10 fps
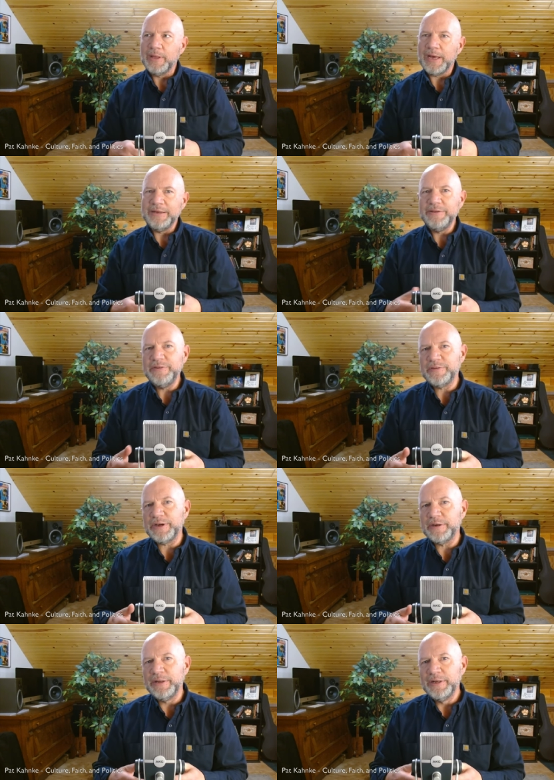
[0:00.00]
I didn't
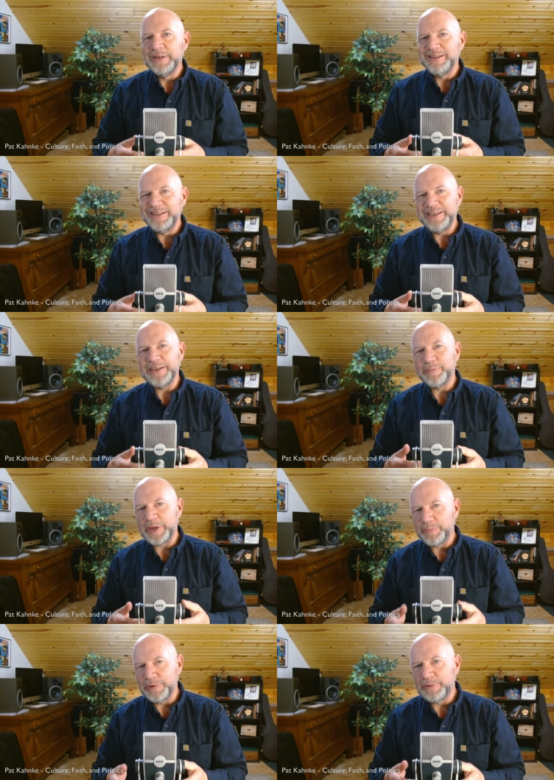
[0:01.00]
start linking
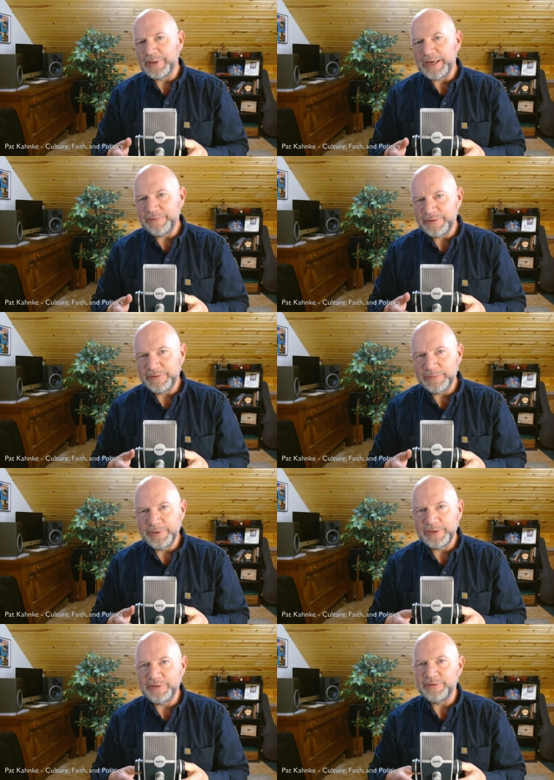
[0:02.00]
my pro life
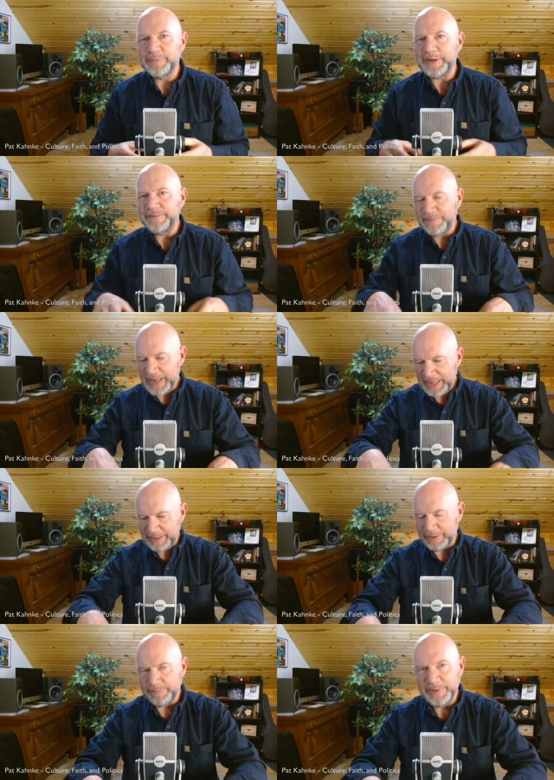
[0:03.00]
sensibilities to my
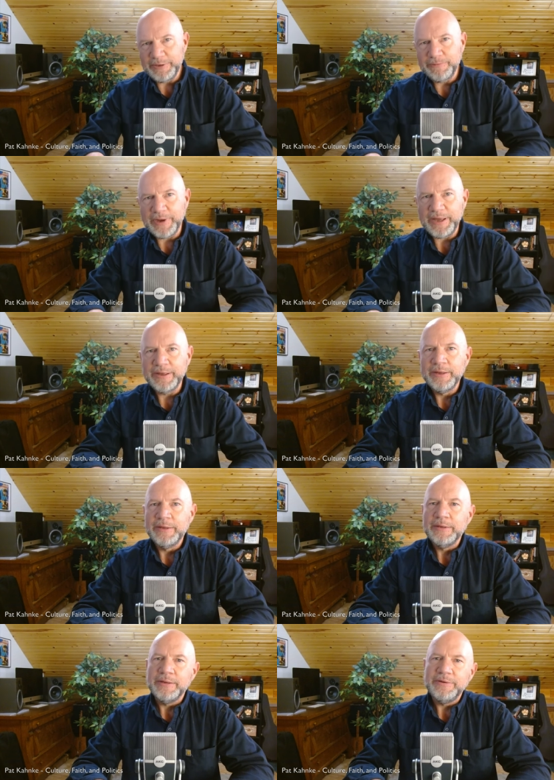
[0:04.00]
faith in a big way
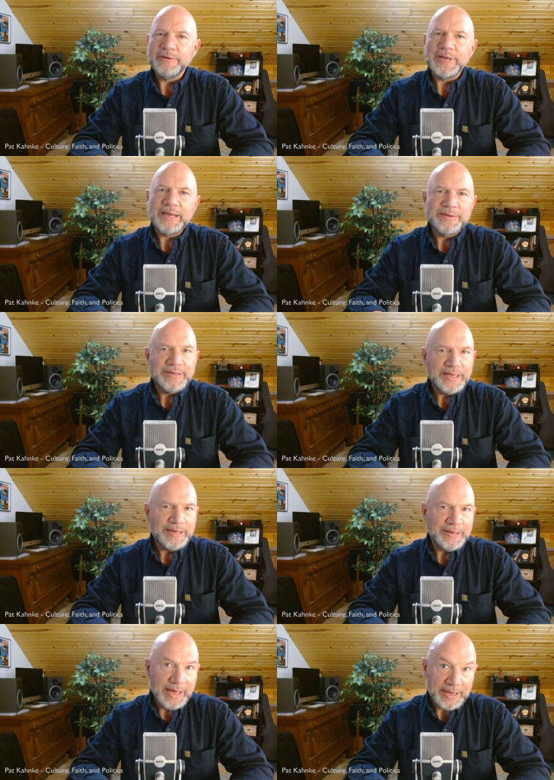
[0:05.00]
until
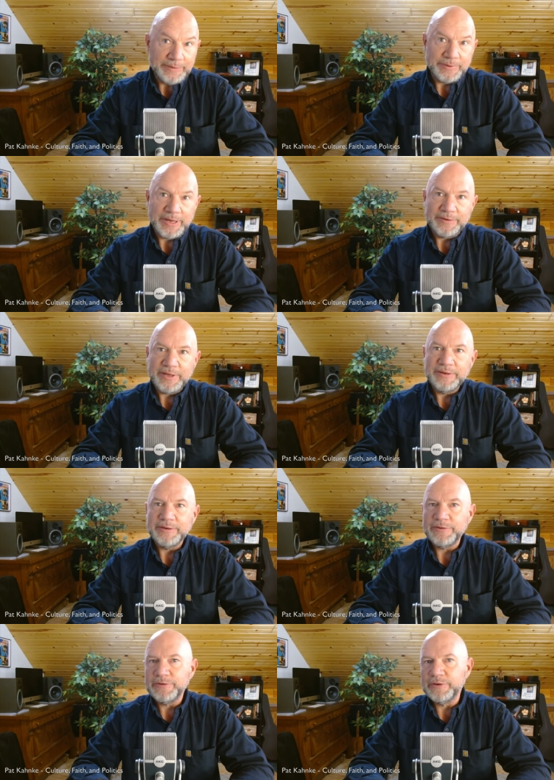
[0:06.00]
1989 when I attended
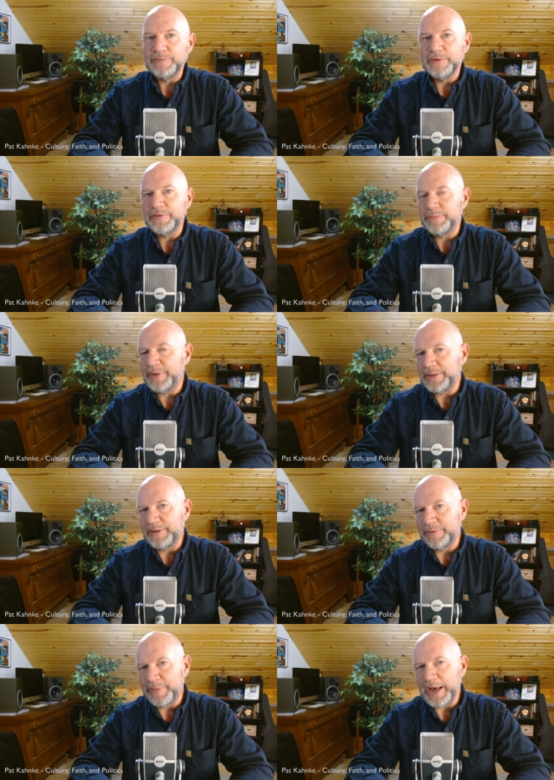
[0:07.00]
a service at
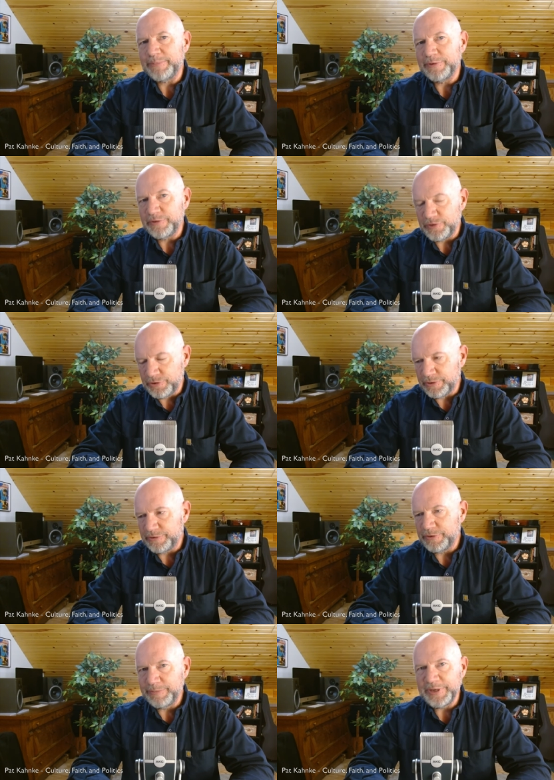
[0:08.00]
Bethlehem Baptist
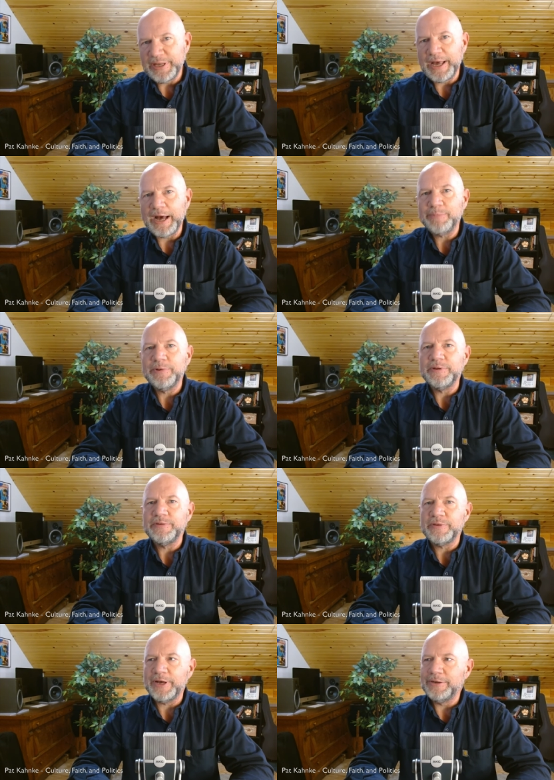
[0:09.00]
Church in
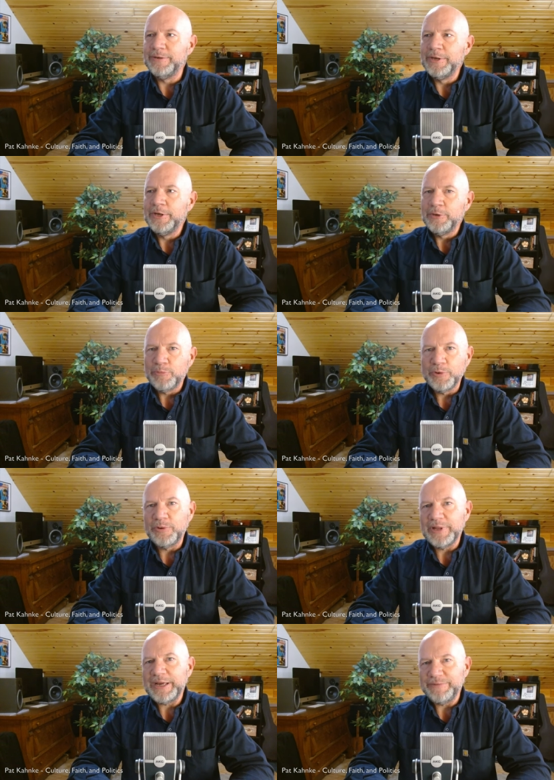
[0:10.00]
Minneapolis on Pro
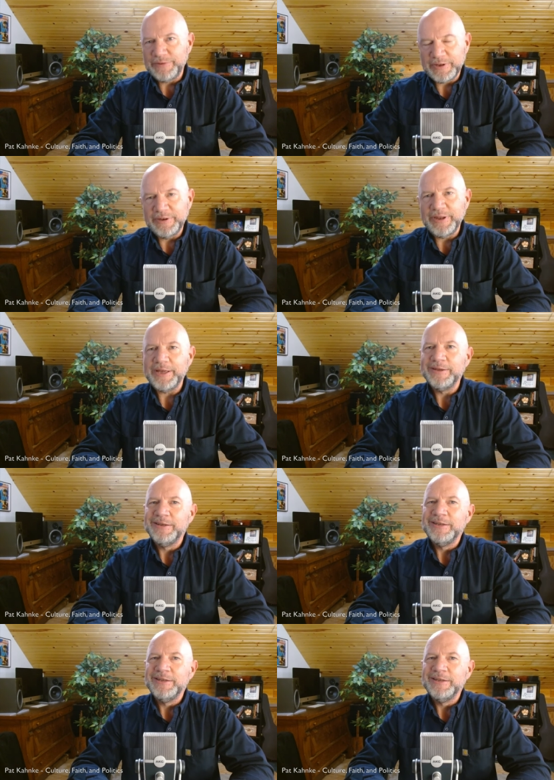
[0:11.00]
Life Sunday.